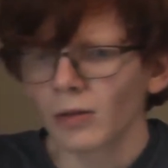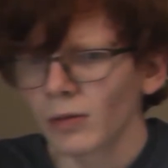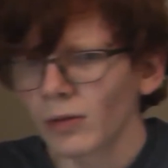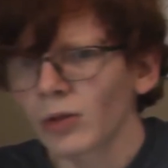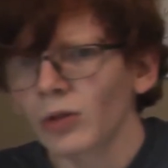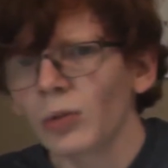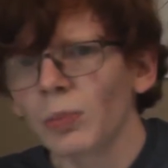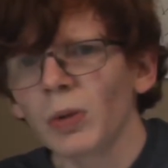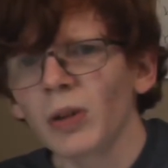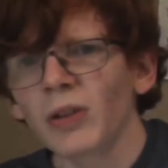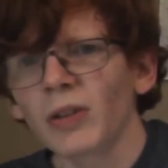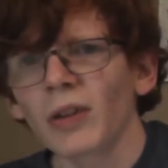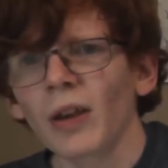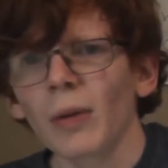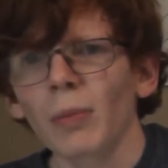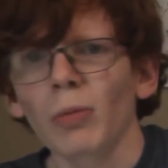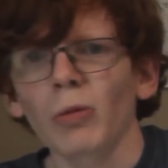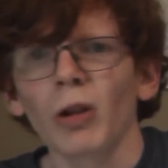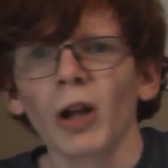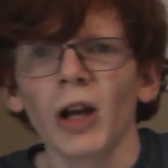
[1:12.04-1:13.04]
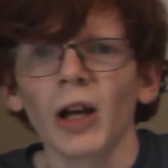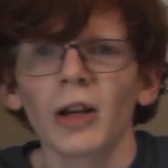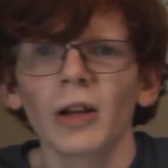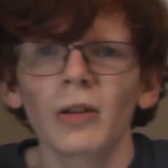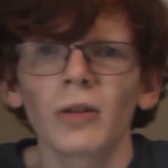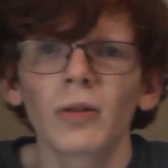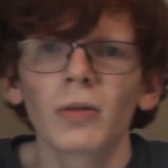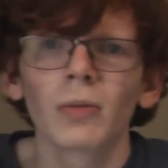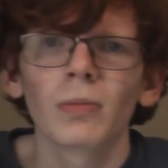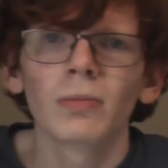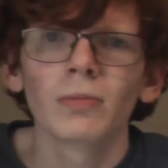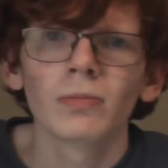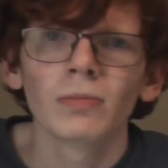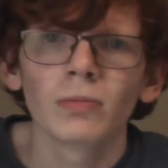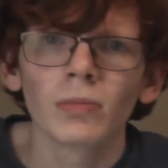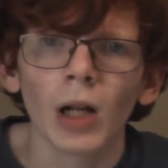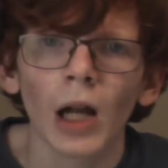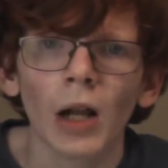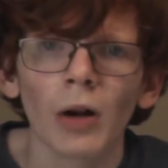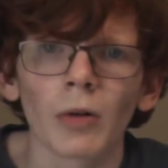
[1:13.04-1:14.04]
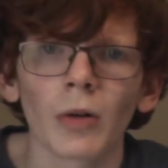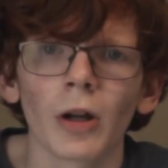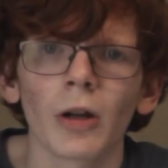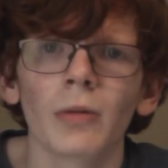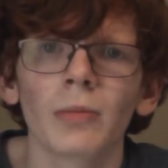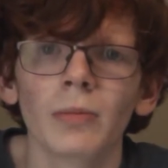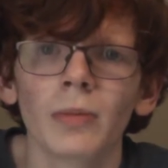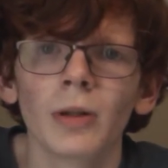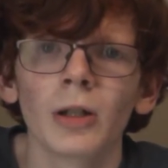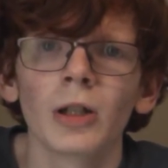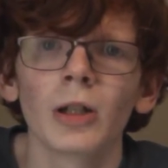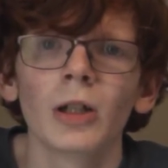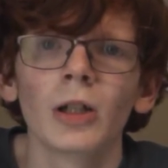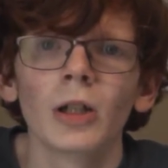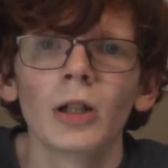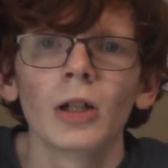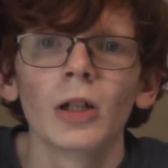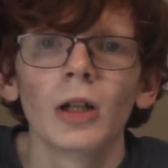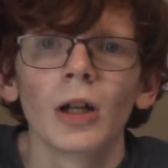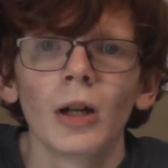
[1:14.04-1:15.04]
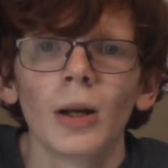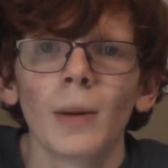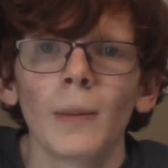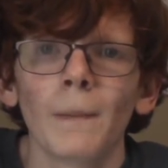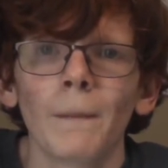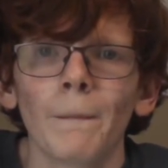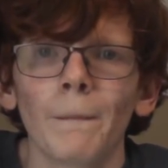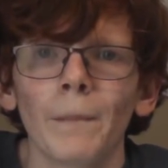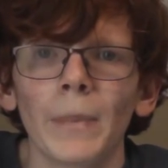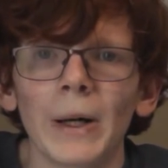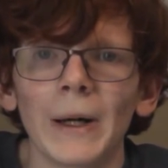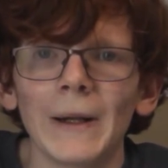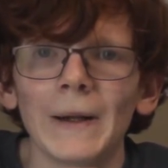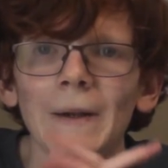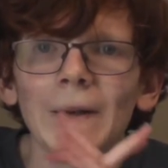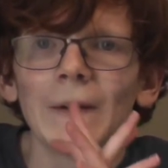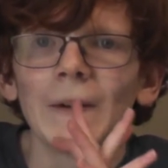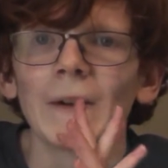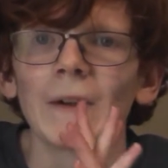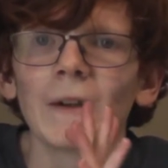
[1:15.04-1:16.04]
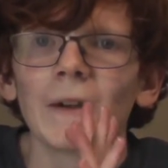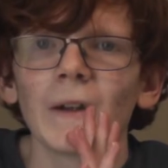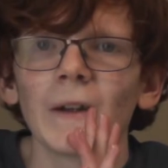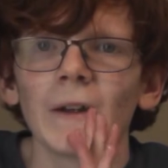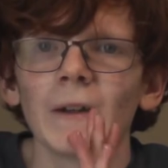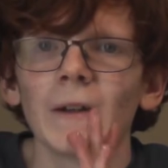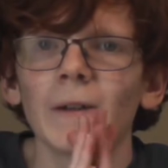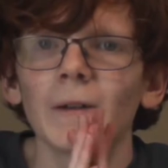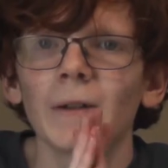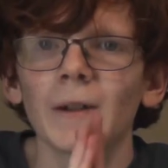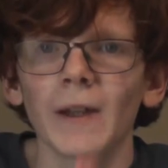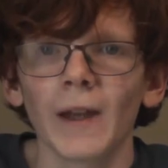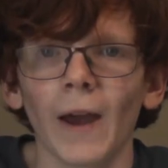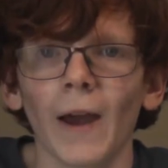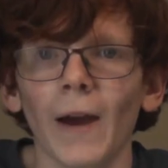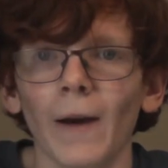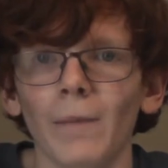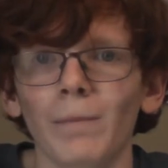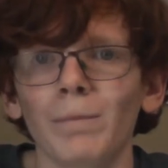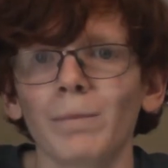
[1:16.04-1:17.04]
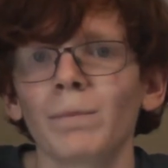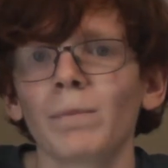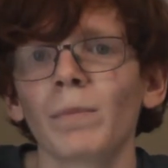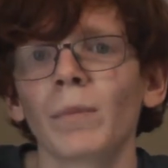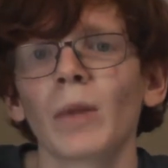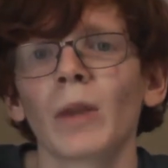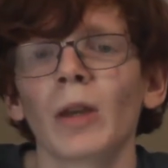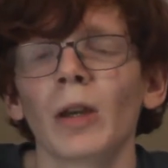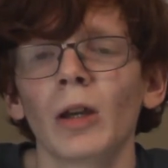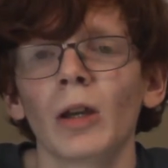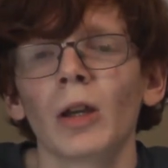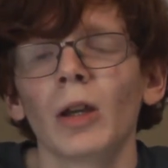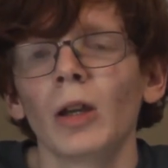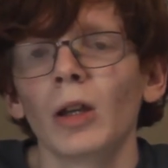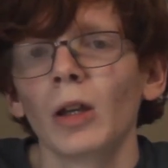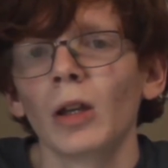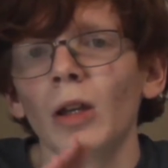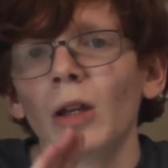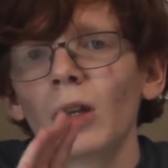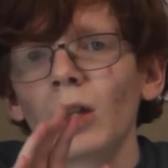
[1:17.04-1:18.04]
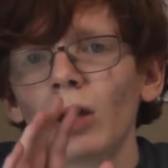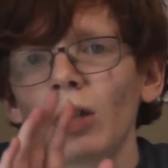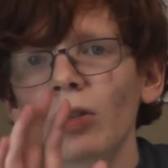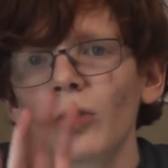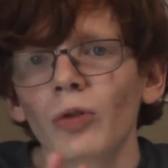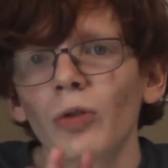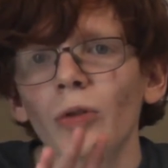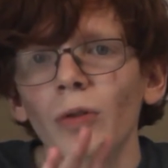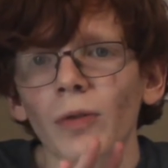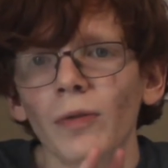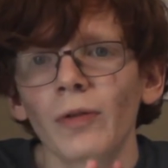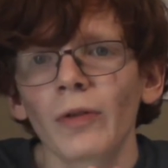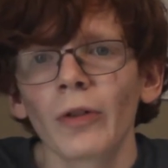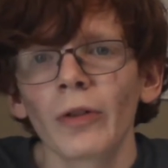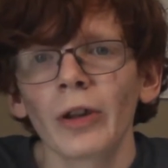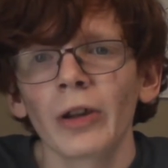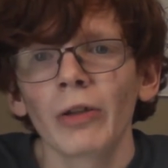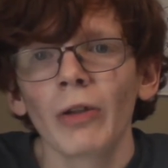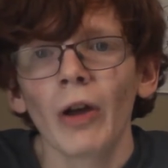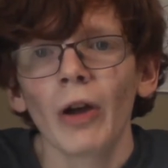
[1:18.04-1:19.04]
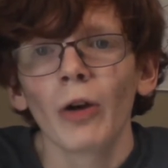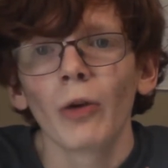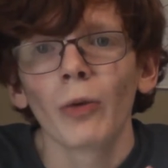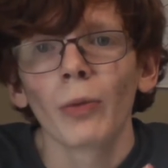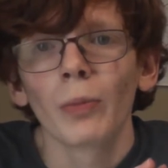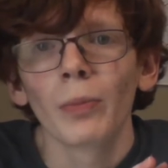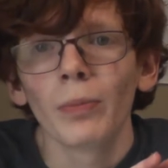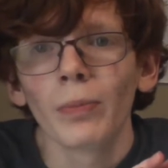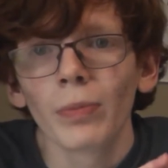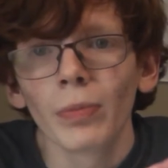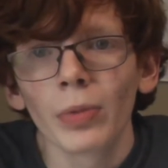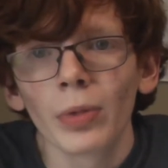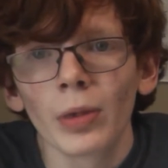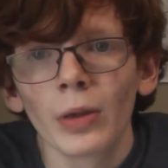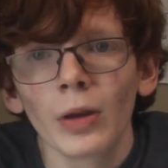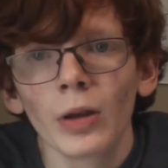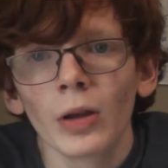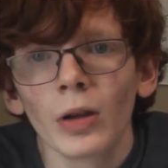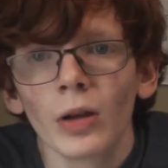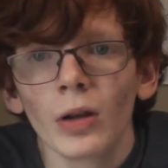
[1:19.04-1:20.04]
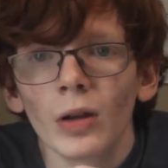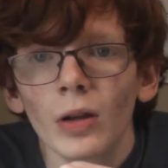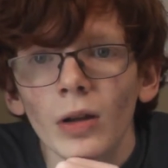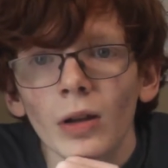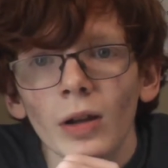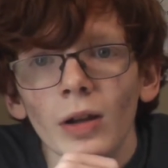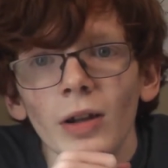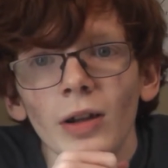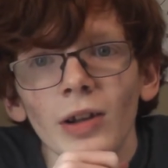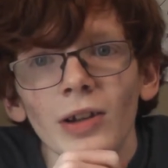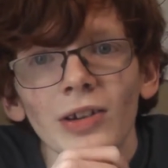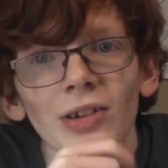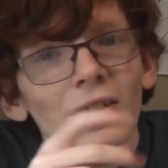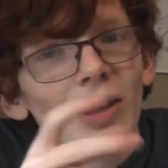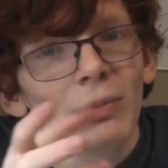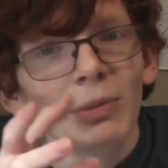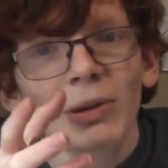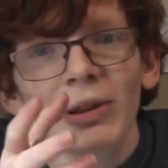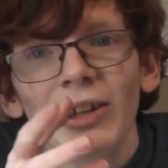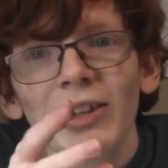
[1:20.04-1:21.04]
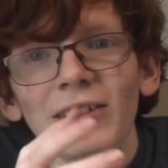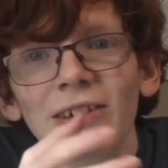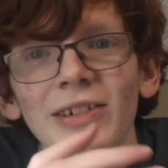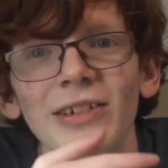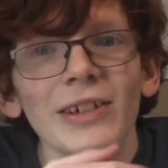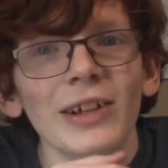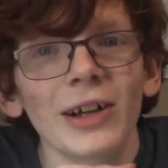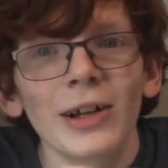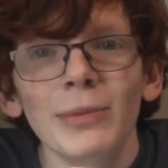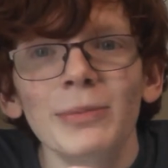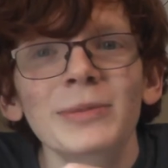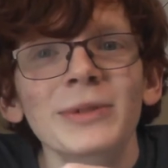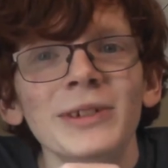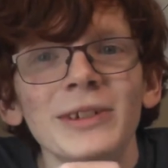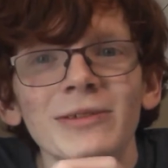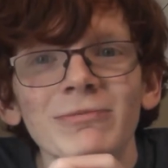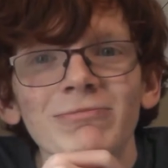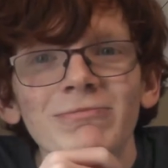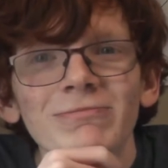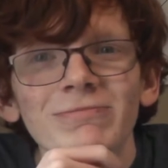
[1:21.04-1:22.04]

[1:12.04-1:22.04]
Should be stabilized. I don't know. But, yeah. Truthfully though, some of these subs